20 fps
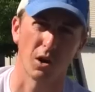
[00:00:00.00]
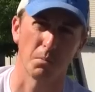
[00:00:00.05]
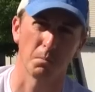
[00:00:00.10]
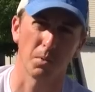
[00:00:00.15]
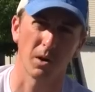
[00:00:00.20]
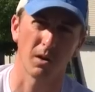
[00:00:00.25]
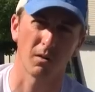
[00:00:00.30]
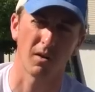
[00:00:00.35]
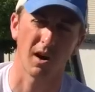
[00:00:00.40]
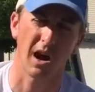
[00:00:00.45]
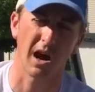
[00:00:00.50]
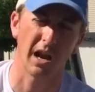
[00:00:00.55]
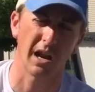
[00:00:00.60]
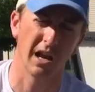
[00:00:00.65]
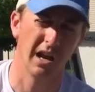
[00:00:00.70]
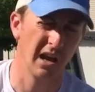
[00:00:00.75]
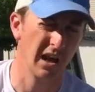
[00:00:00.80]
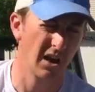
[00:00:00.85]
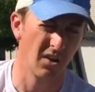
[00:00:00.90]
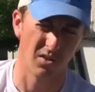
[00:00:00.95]
crankbait rod
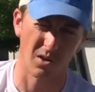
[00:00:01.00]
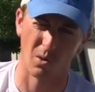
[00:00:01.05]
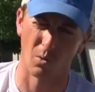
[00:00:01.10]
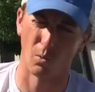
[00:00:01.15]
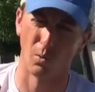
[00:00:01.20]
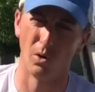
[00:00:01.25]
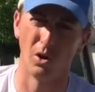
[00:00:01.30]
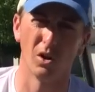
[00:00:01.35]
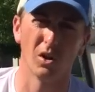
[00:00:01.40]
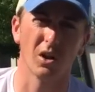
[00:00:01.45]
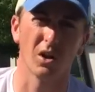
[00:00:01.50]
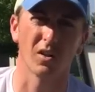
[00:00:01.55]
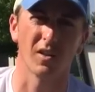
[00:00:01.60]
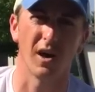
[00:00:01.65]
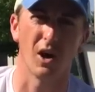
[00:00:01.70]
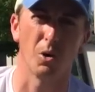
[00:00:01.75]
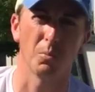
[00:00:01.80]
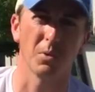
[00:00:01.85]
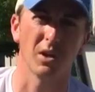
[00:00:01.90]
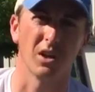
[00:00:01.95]
that really
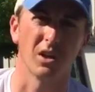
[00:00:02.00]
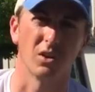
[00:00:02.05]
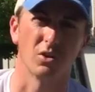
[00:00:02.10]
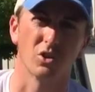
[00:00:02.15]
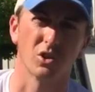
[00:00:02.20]
allowed me to